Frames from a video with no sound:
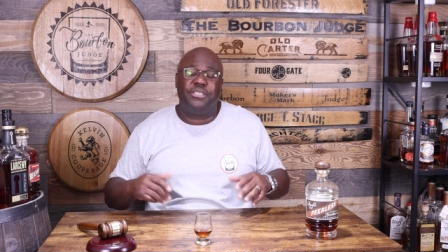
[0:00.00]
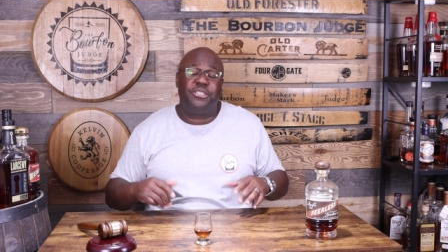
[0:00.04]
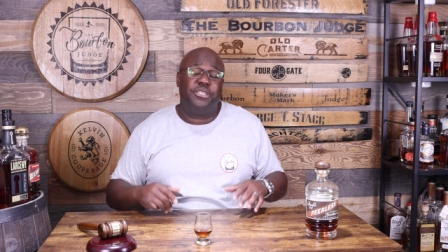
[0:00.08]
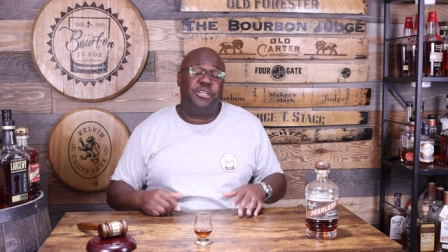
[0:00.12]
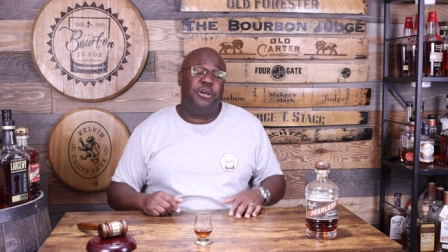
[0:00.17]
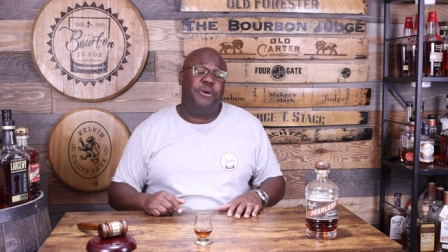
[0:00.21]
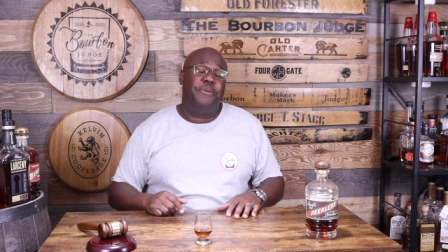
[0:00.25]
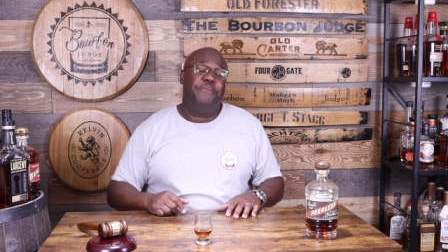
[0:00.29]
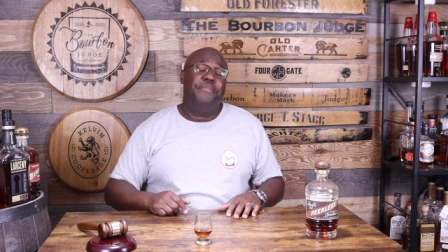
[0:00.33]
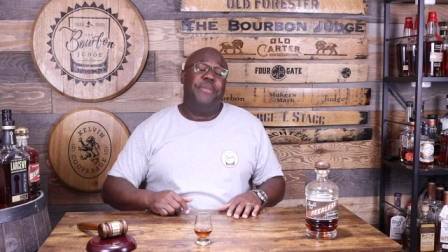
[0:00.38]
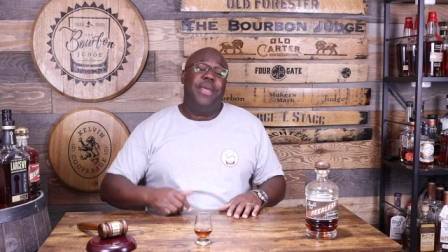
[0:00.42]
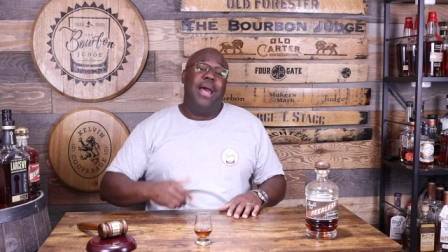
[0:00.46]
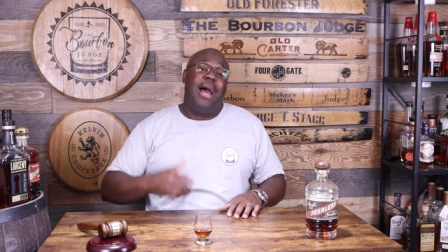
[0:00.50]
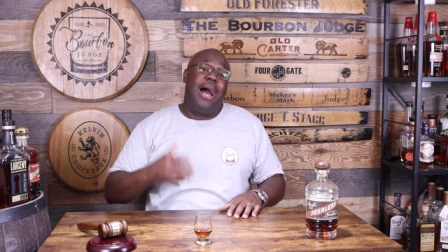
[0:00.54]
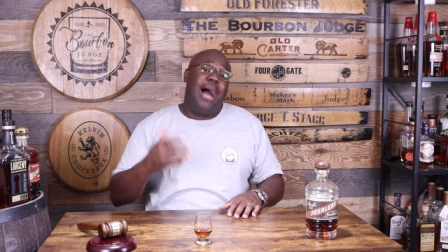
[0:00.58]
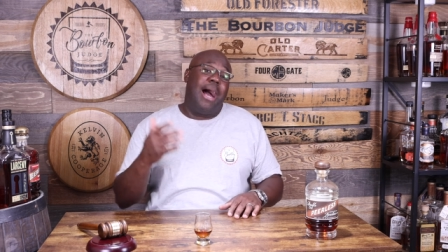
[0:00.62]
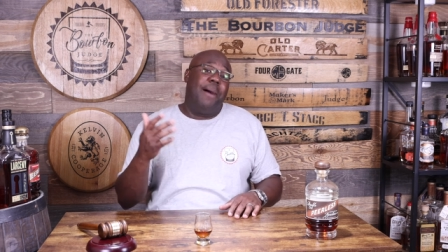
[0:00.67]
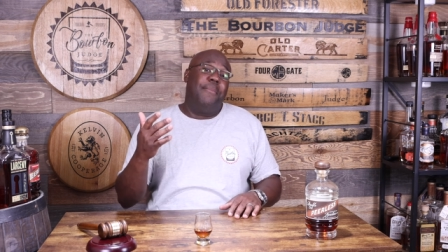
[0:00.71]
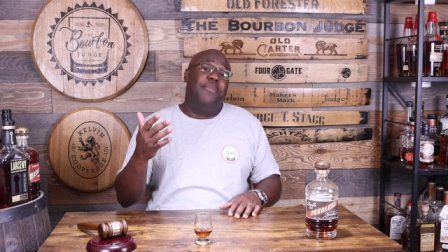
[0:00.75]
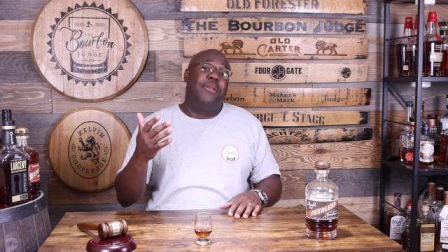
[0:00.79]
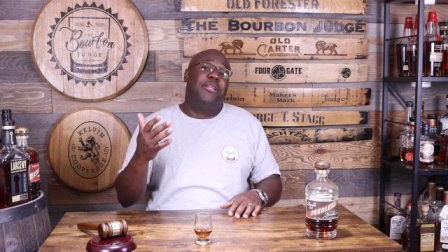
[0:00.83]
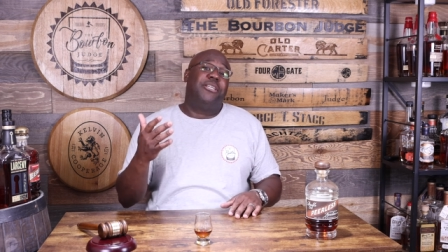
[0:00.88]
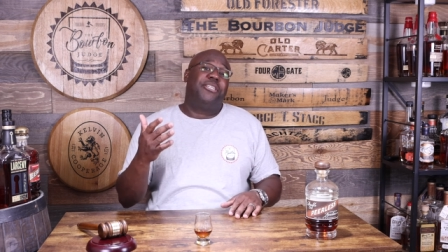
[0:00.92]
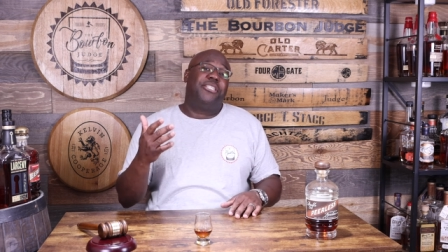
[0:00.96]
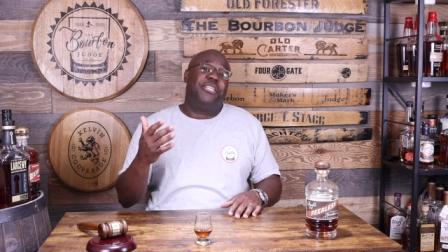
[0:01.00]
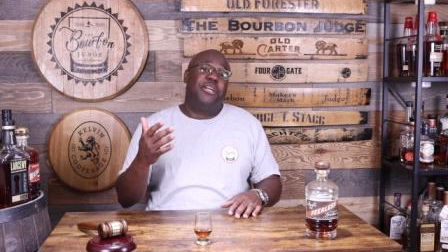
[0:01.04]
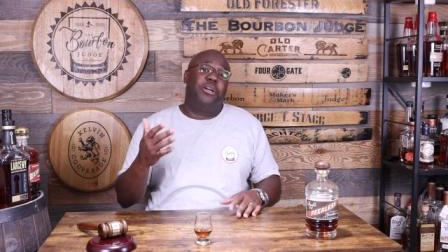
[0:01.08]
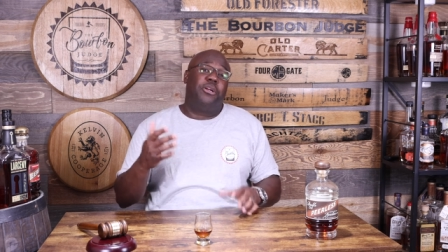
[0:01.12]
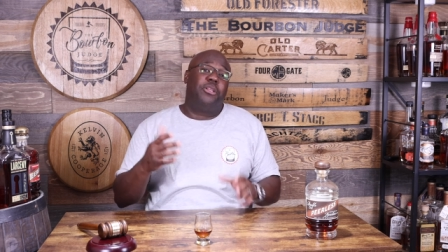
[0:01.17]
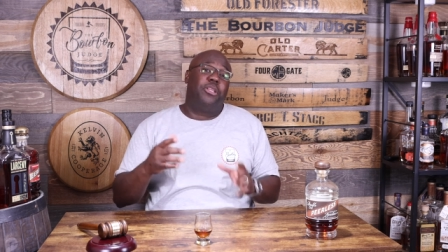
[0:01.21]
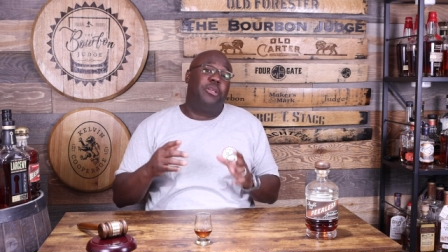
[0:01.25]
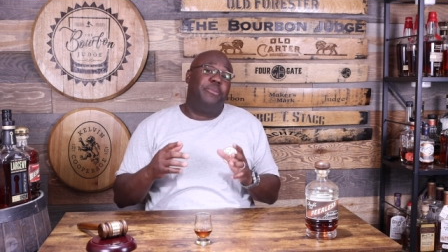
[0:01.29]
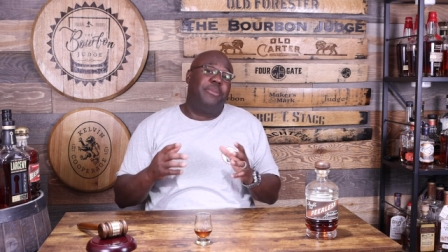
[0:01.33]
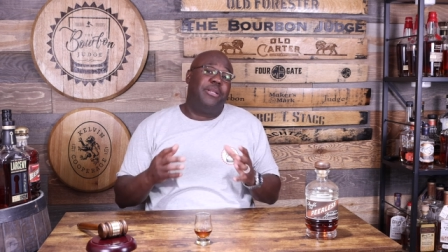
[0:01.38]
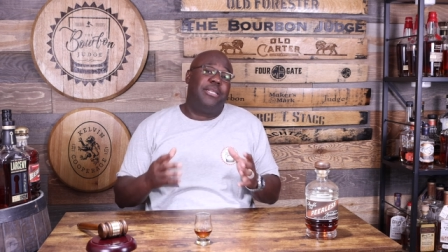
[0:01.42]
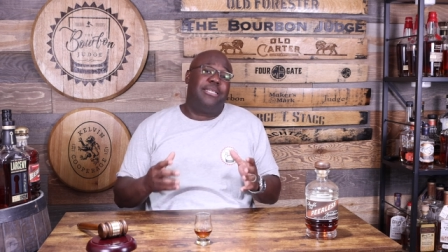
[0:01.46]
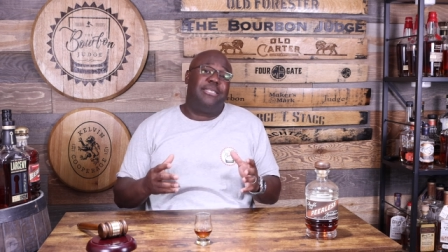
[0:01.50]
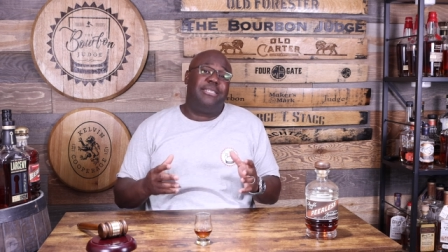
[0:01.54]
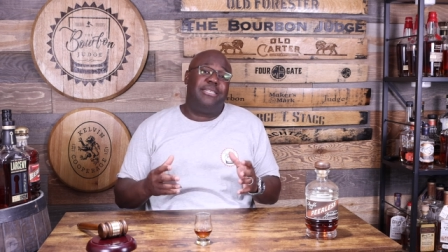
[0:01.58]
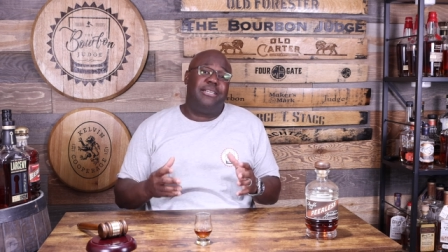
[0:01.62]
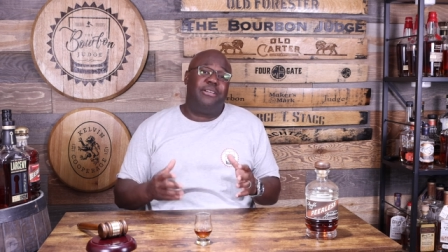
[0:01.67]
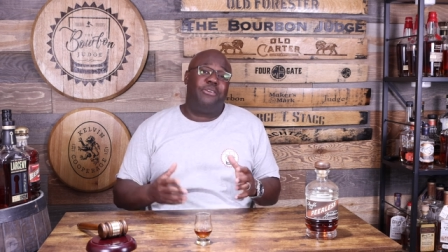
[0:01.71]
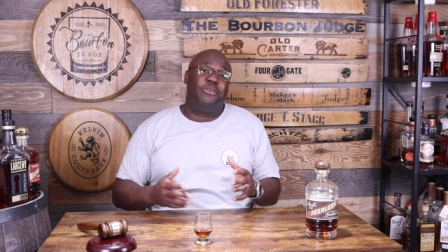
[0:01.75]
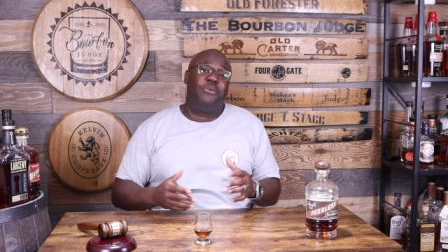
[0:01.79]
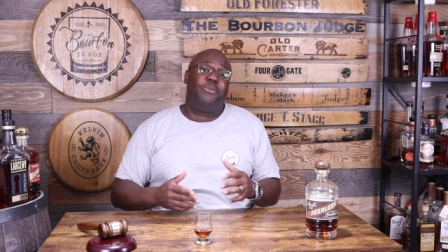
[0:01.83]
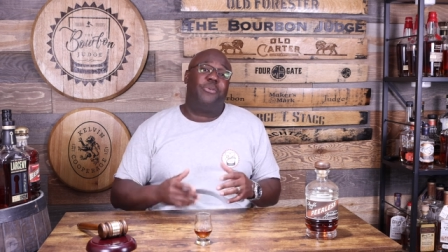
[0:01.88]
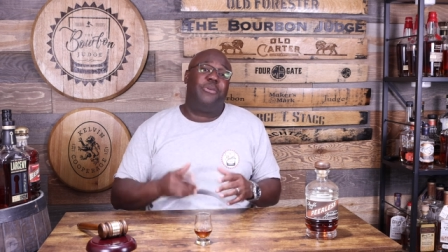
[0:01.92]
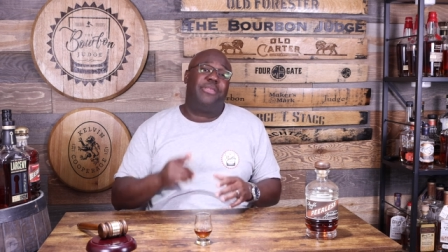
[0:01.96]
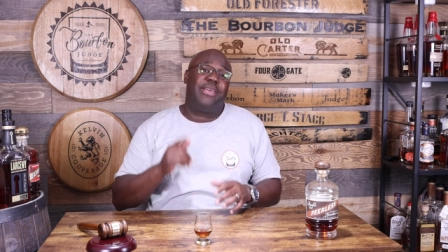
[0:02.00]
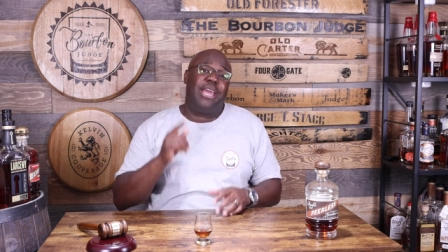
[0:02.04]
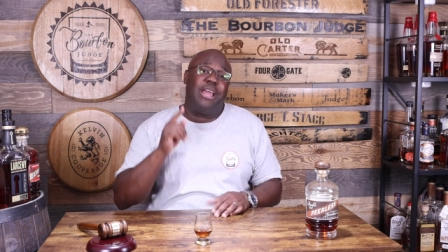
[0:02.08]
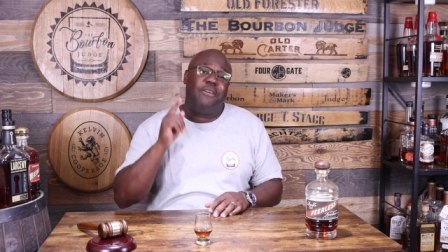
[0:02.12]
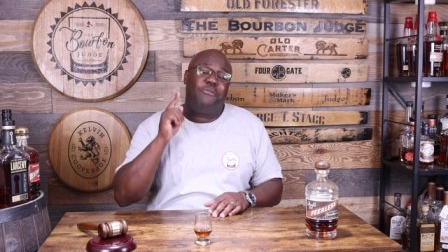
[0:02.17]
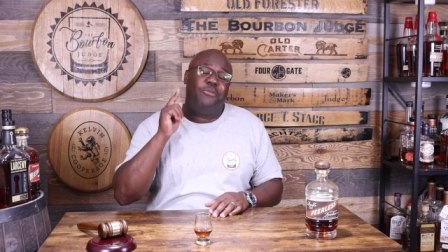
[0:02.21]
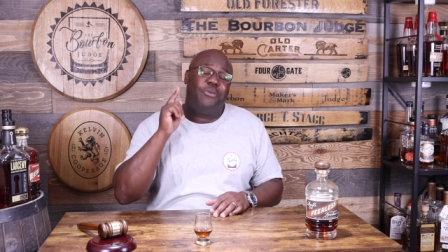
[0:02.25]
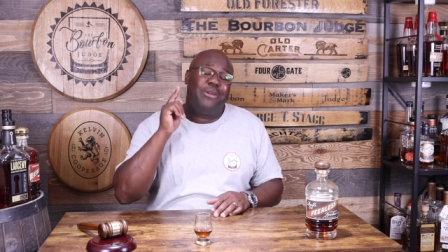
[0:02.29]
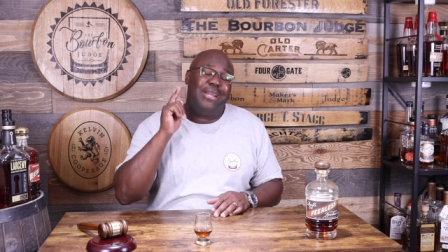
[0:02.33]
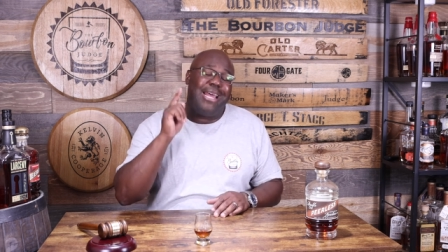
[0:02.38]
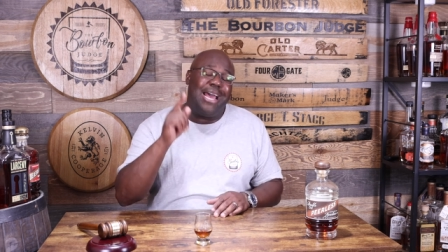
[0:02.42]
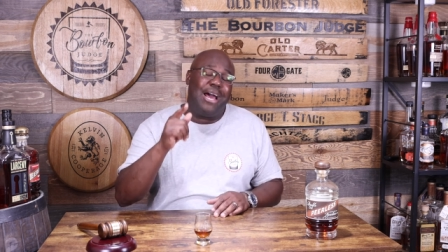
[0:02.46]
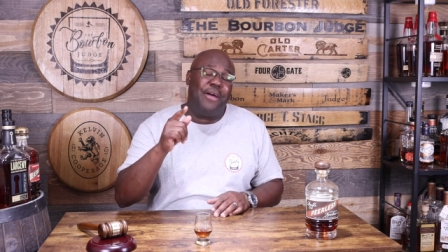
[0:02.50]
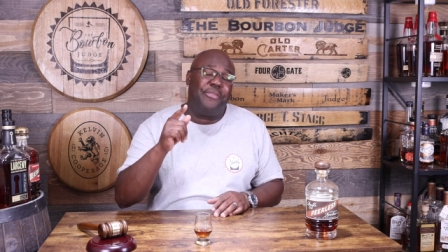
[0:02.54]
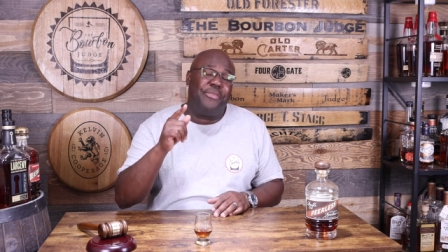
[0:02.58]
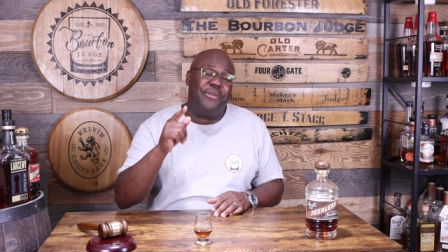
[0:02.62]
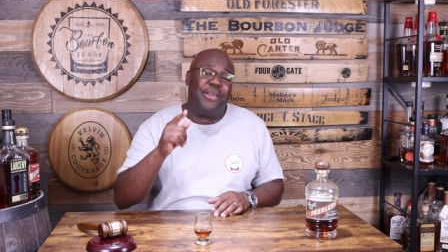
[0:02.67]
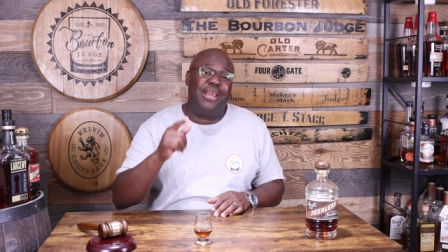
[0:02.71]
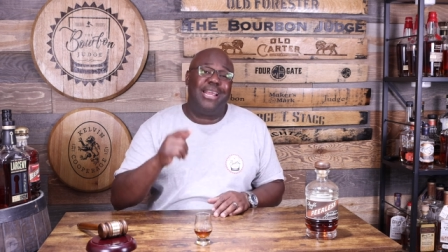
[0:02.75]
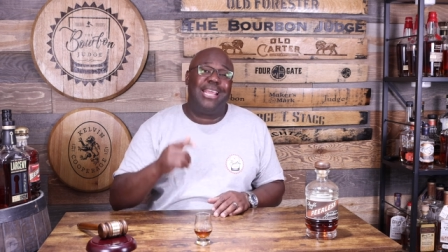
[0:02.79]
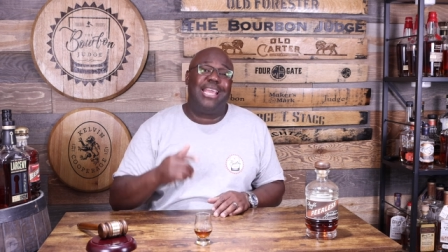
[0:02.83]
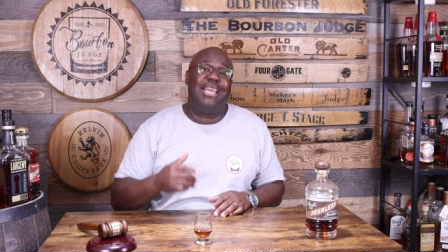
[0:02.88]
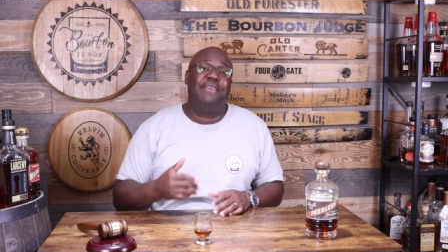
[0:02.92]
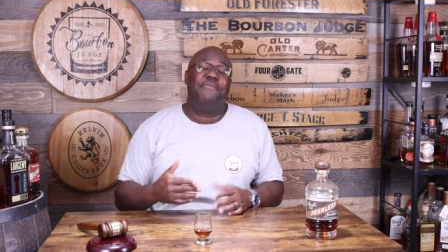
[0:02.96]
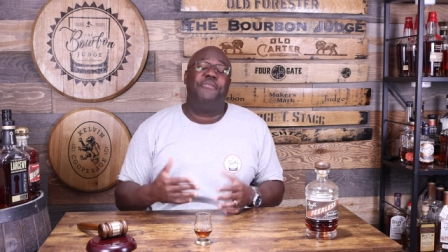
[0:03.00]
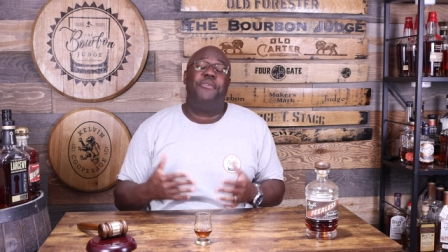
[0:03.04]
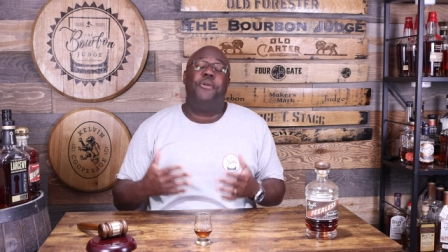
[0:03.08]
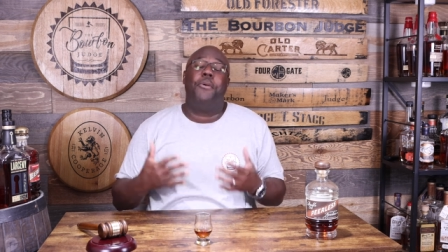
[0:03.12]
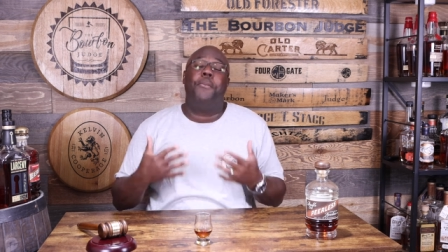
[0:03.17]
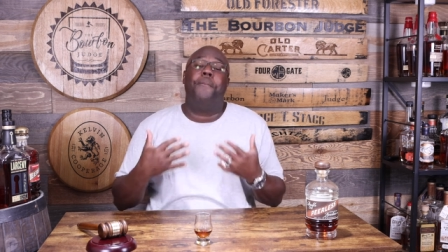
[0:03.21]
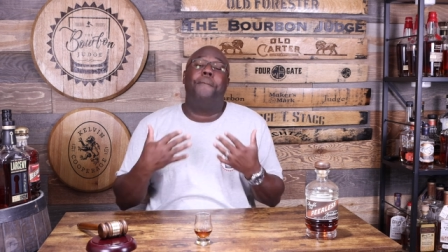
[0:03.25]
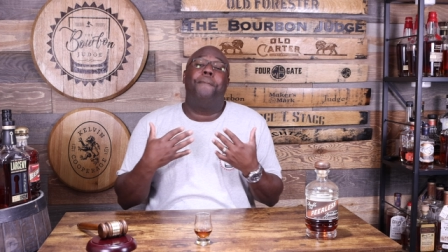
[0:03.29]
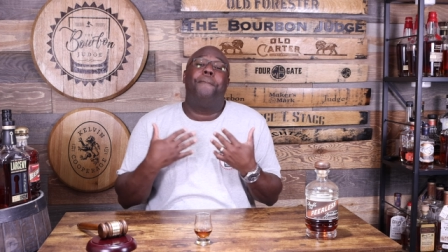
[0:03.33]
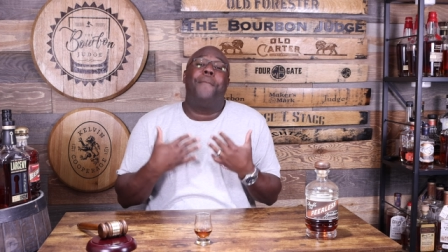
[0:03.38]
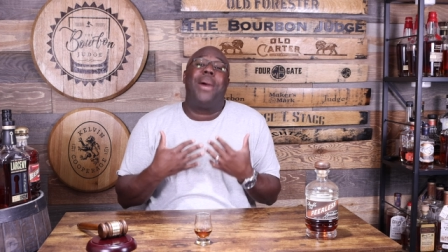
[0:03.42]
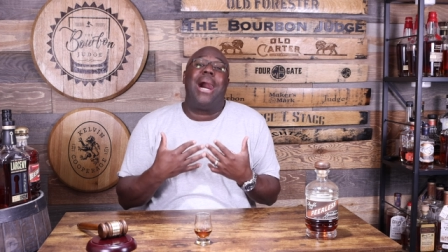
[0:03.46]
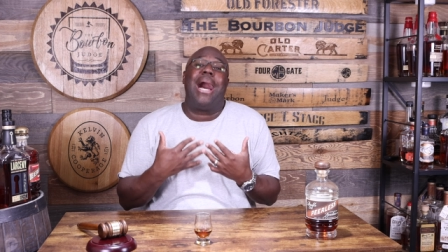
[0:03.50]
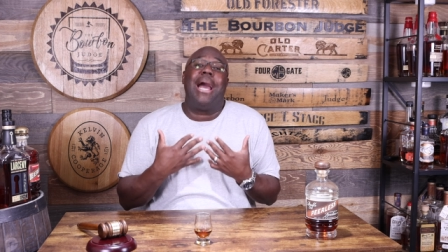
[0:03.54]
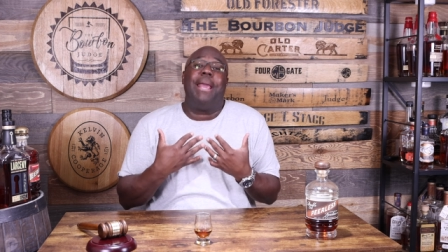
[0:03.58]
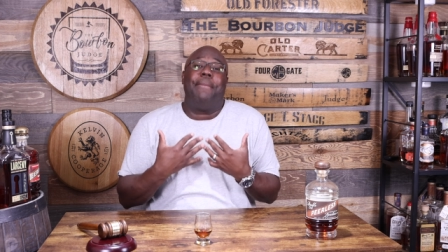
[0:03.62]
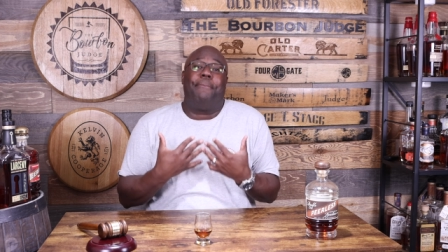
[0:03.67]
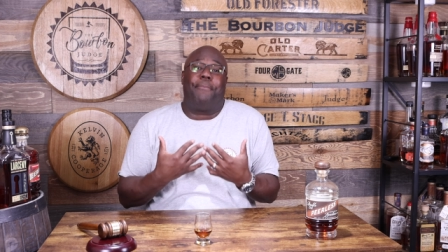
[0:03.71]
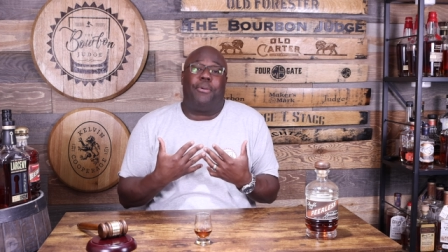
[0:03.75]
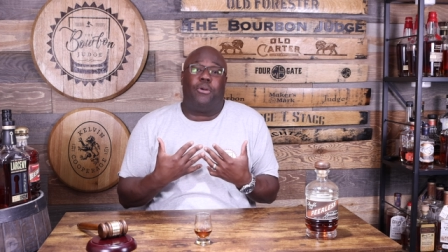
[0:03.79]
So I'm going to share a little bit of secret with everyone out there and give you my